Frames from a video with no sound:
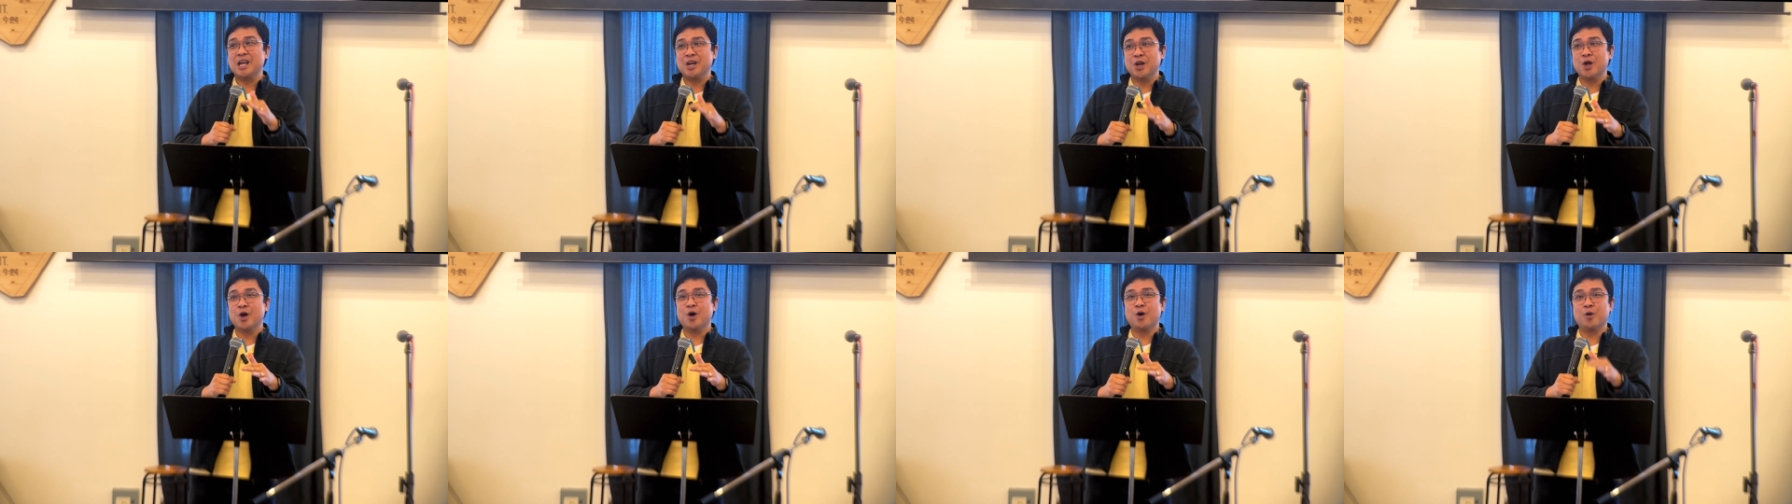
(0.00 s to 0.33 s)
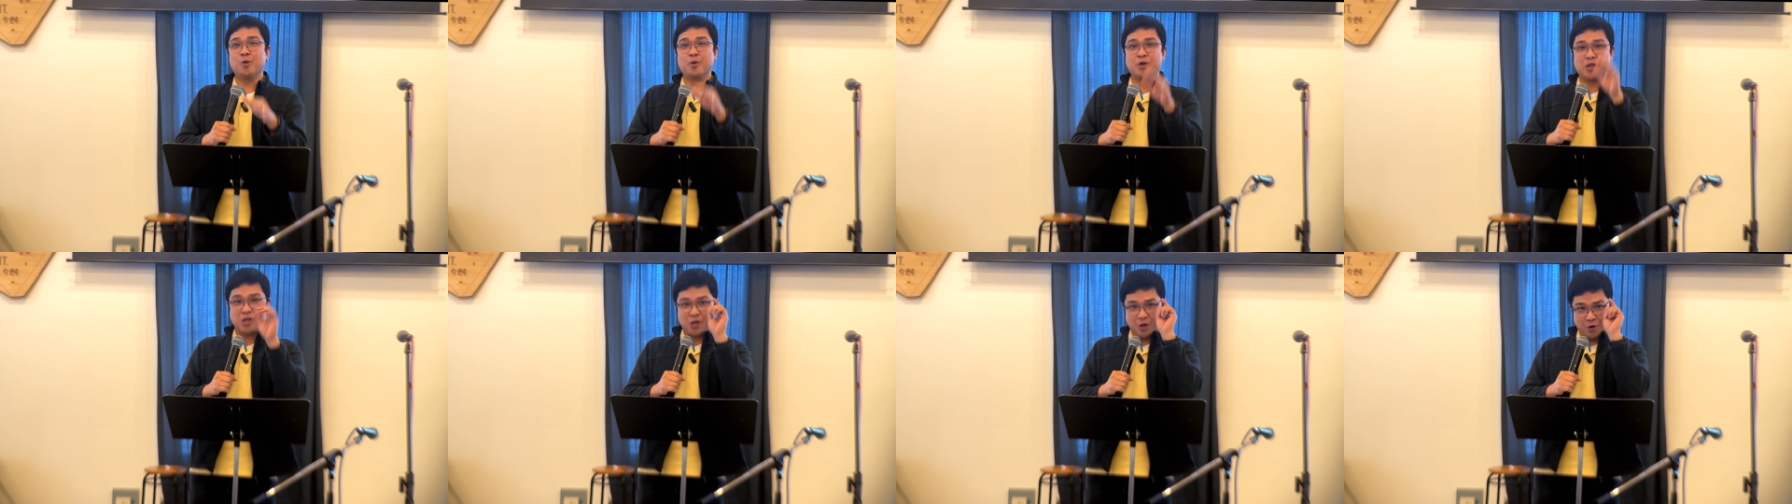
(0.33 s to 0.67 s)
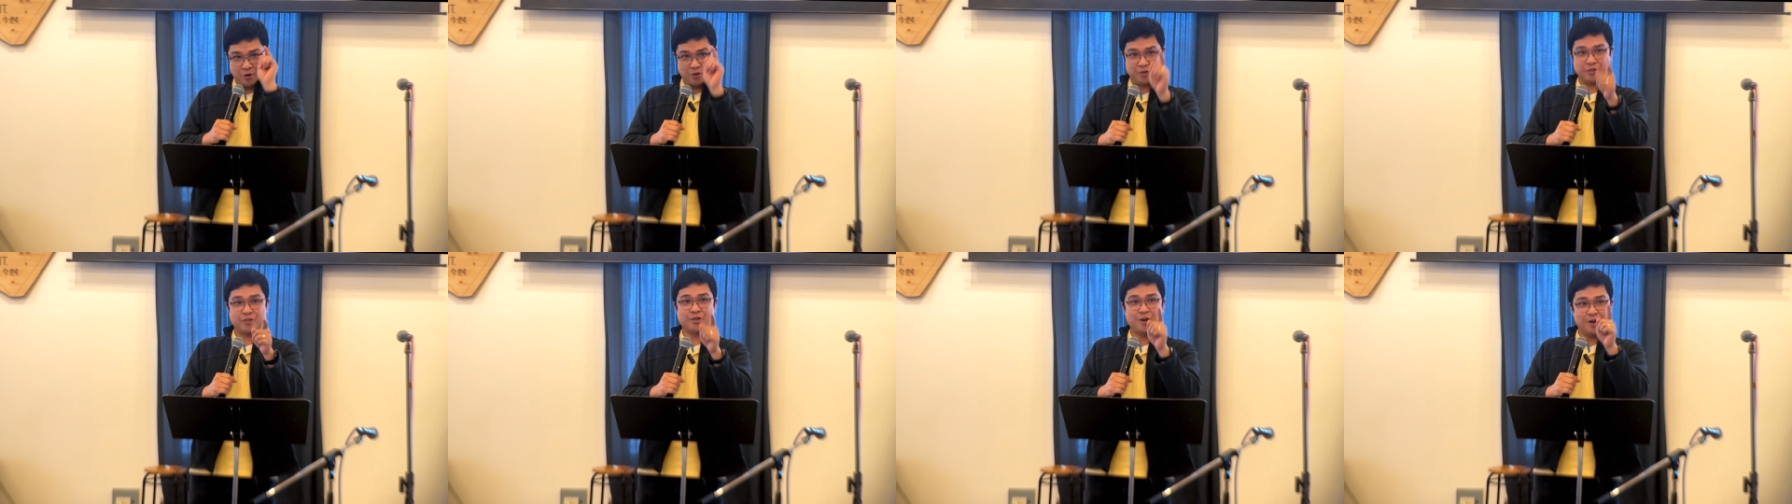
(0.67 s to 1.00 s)
know
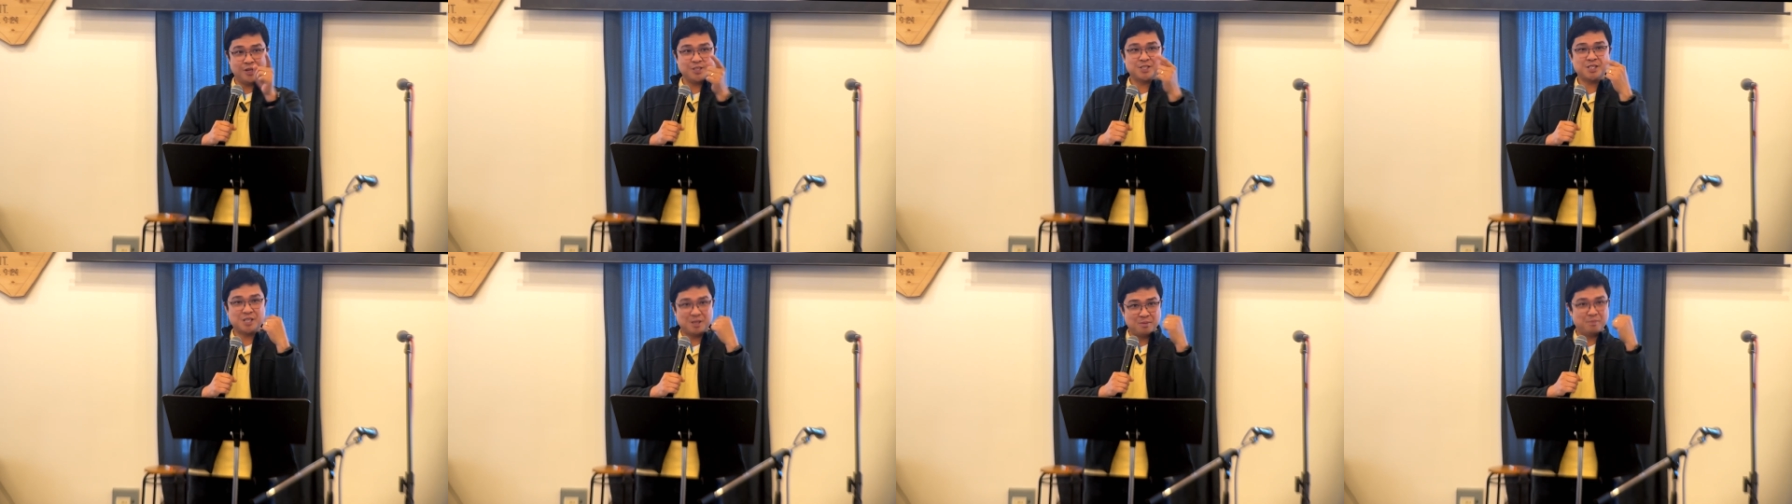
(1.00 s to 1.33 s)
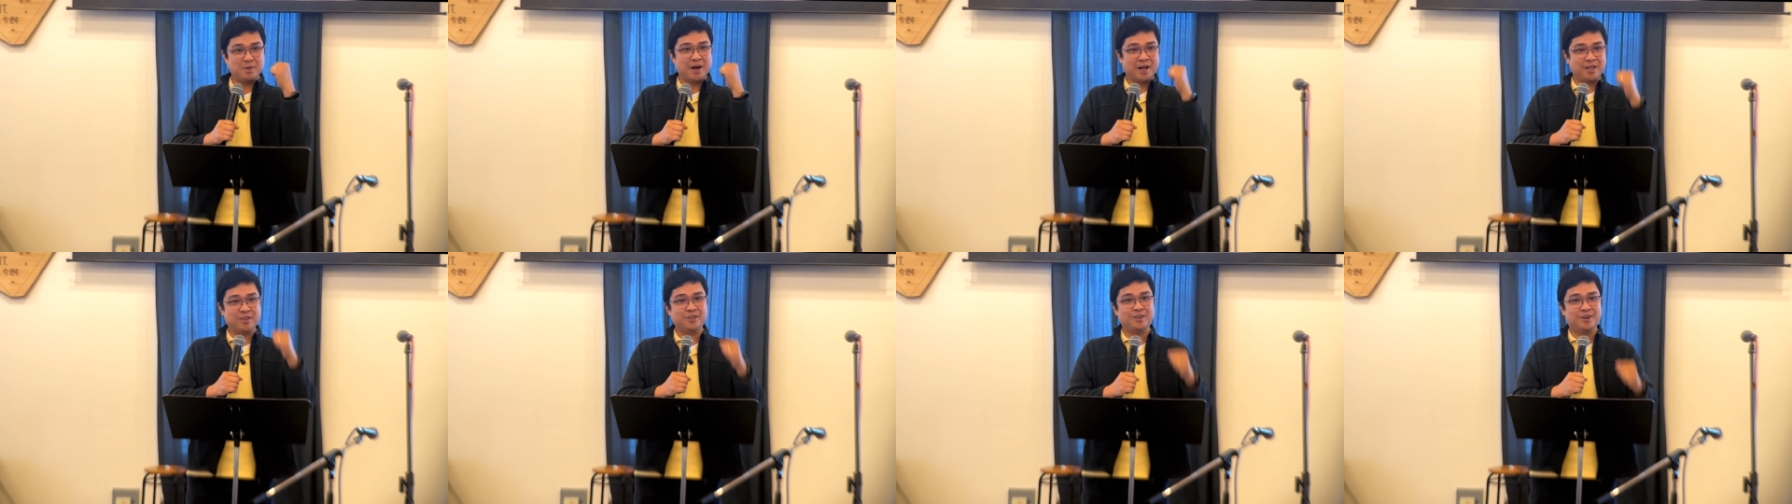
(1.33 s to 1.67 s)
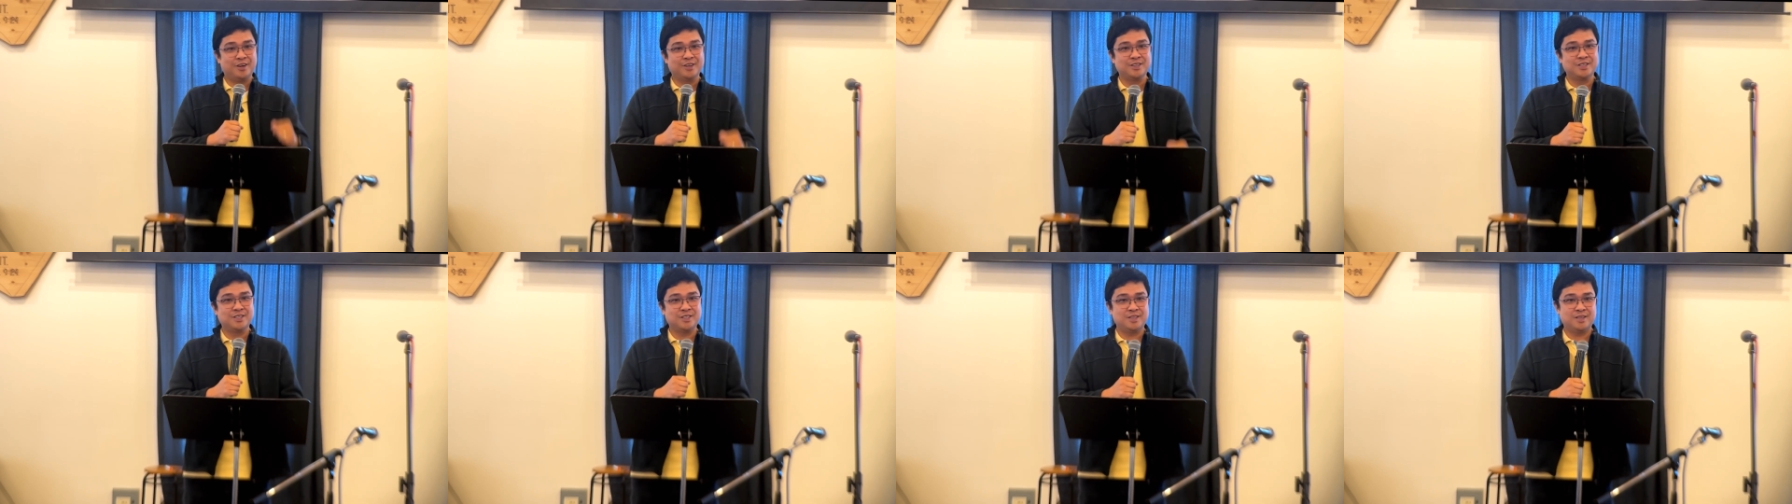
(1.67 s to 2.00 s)
your thoughts and my
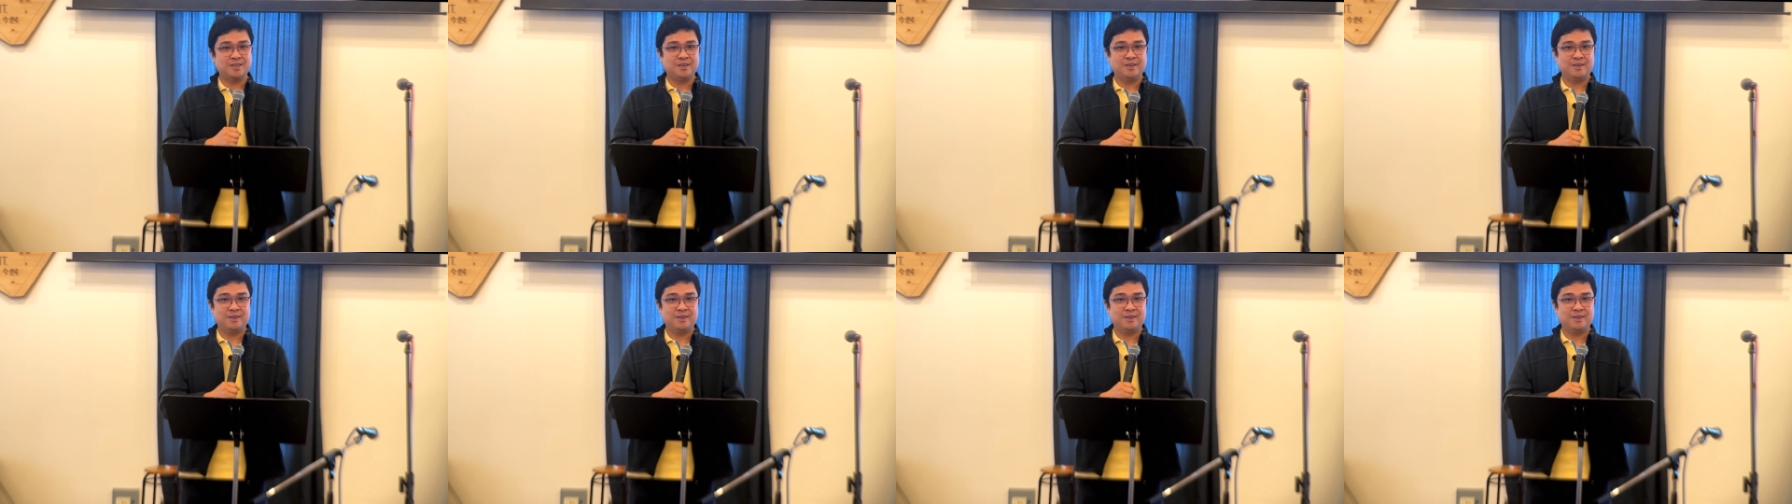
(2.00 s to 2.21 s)
thoughts?